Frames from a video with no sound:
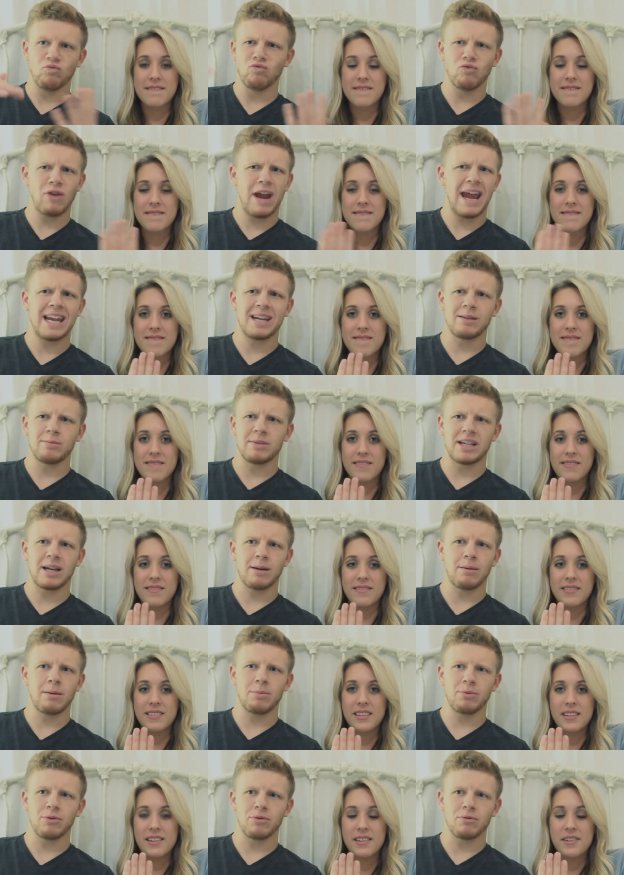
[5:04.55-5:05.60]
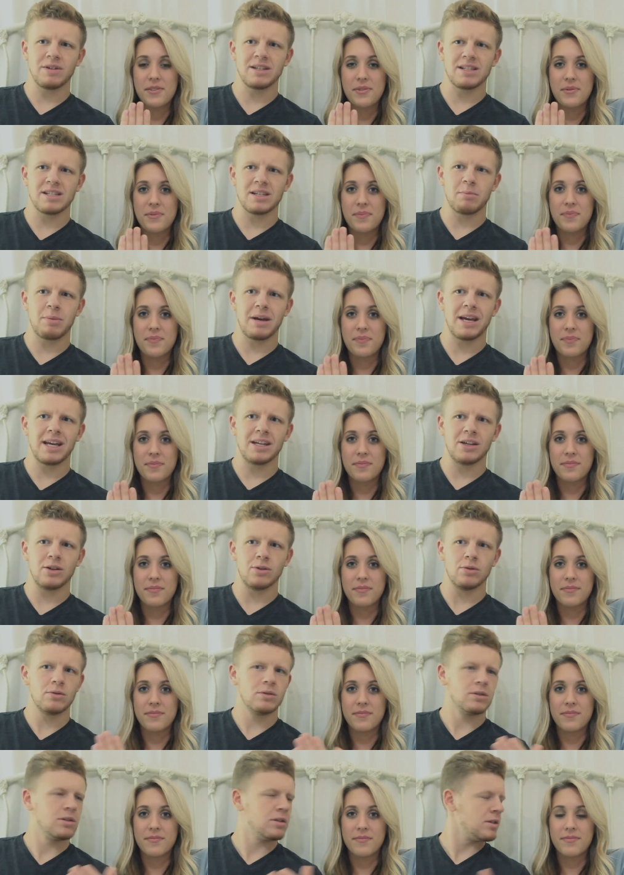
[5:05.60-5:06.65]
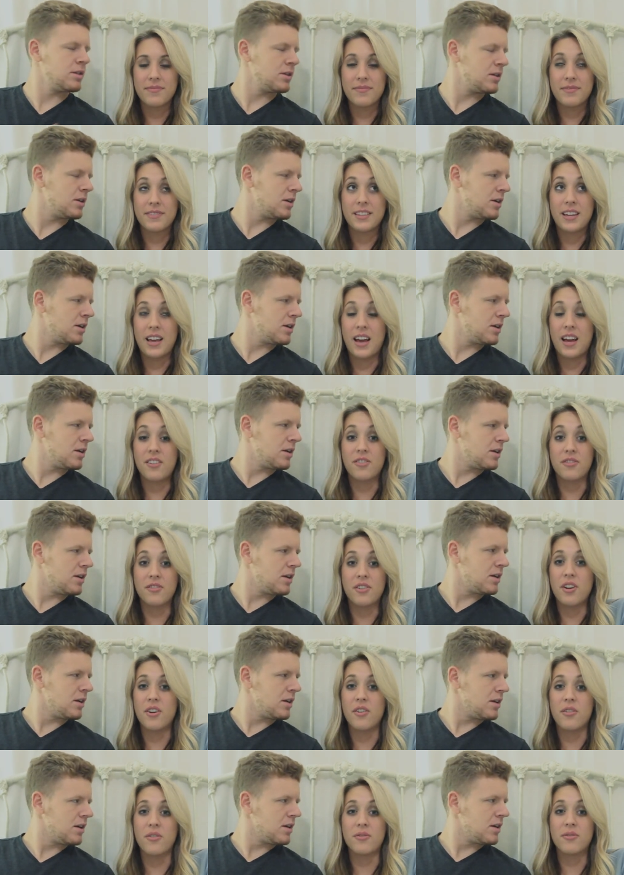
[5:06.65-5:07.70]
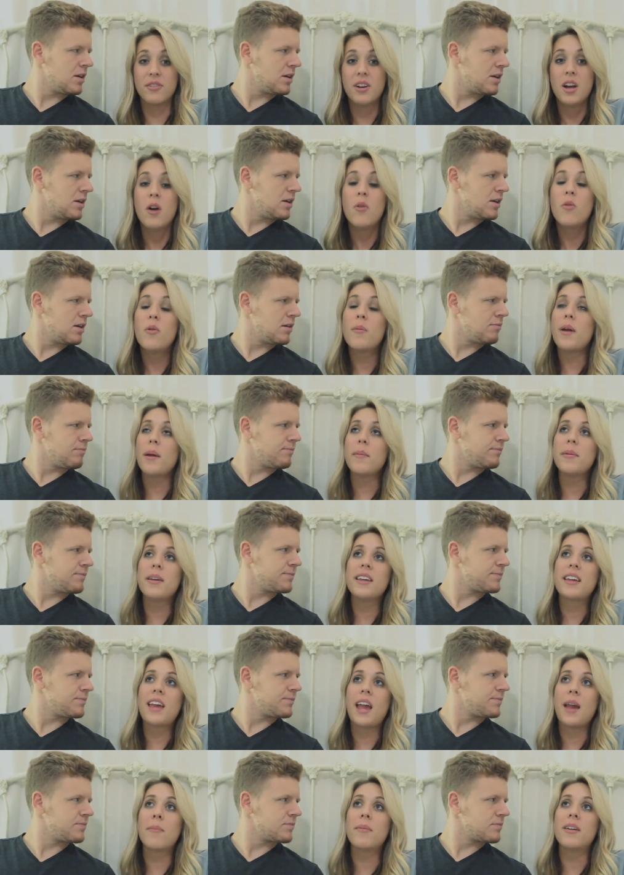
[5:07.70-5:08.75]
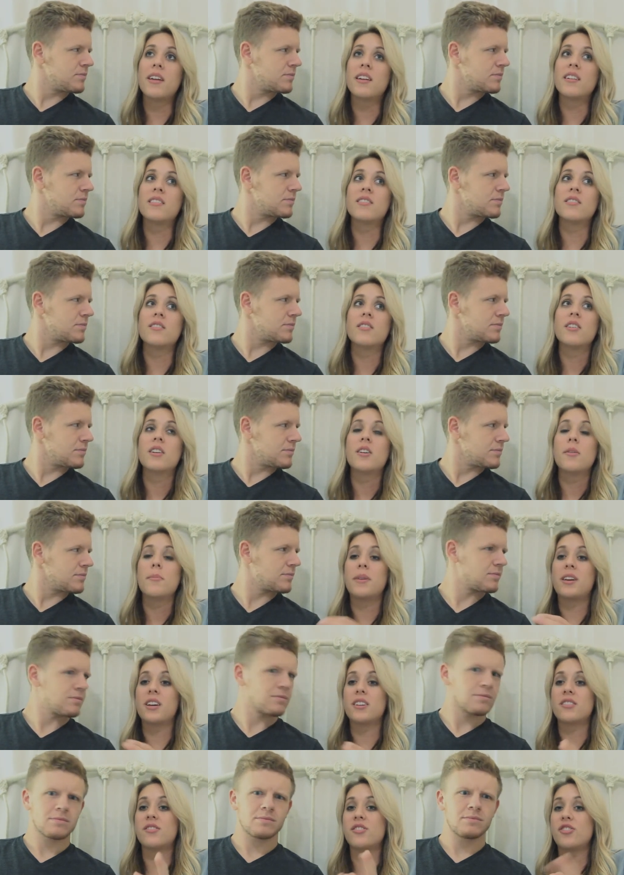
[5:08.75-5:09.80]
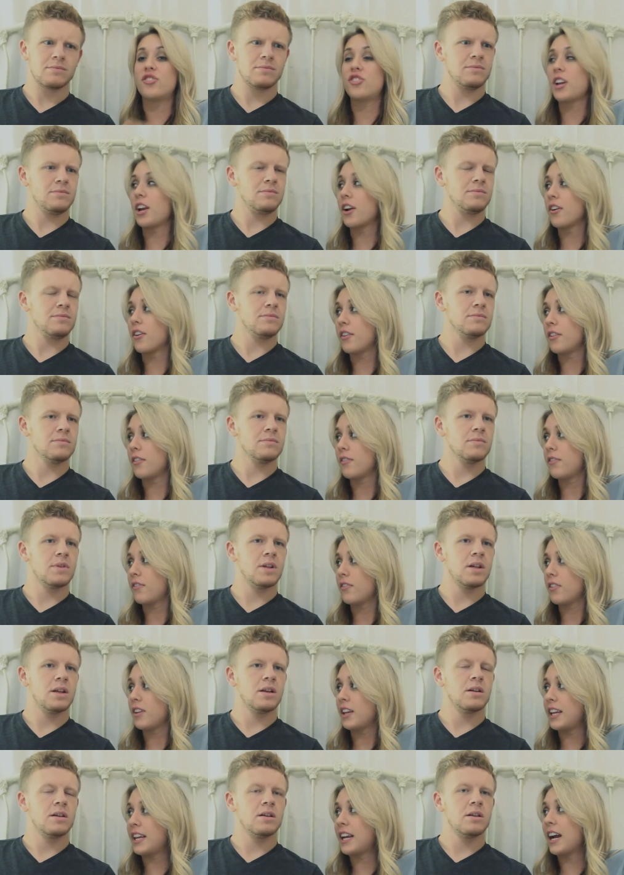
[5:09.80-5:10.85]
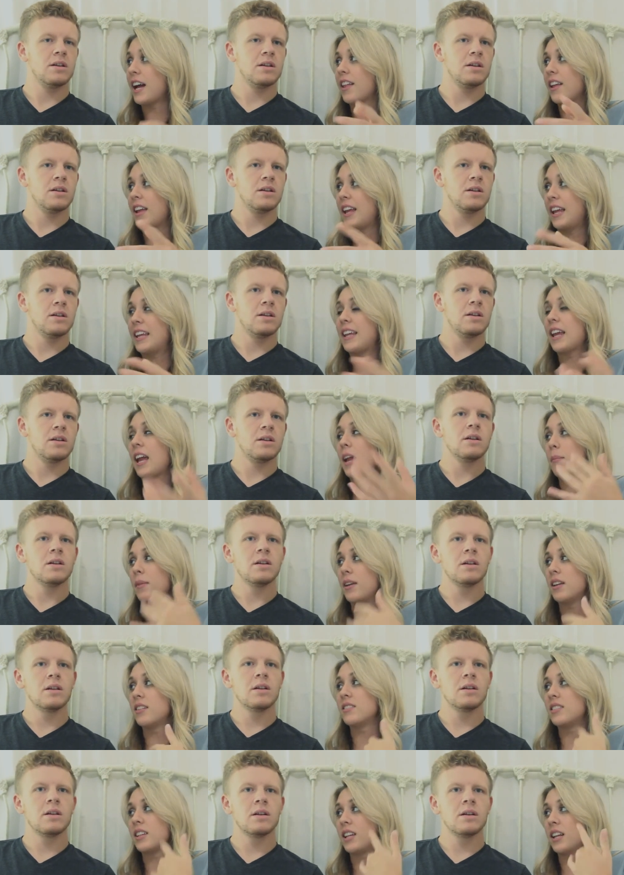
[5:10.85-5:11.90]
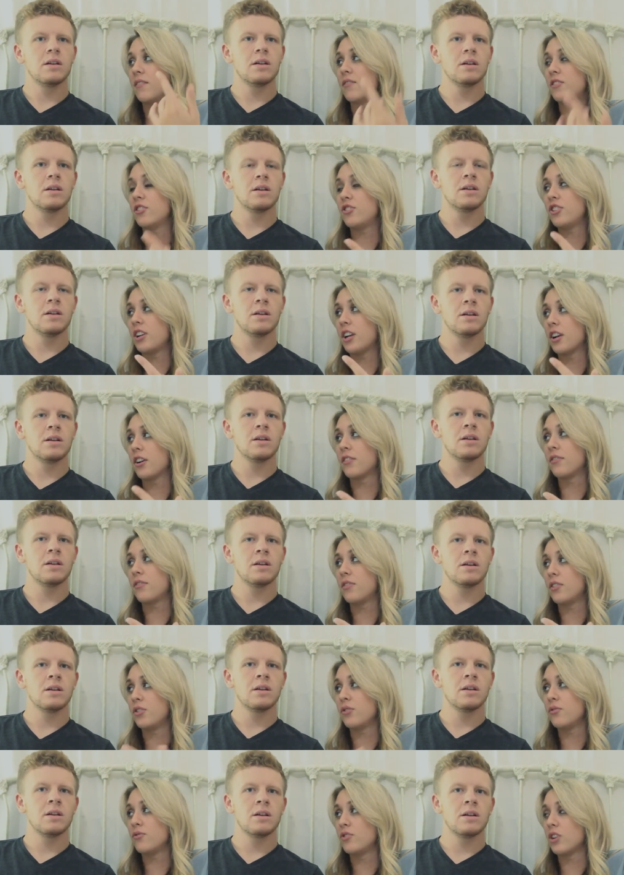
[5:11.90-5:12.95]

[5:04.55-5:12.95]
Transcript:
Speaker 1: randomly come up with a reason to pay you.
Speaker 2: I don't know. Well, maybe he came in because the sheriff, he came in to give the sheriff a new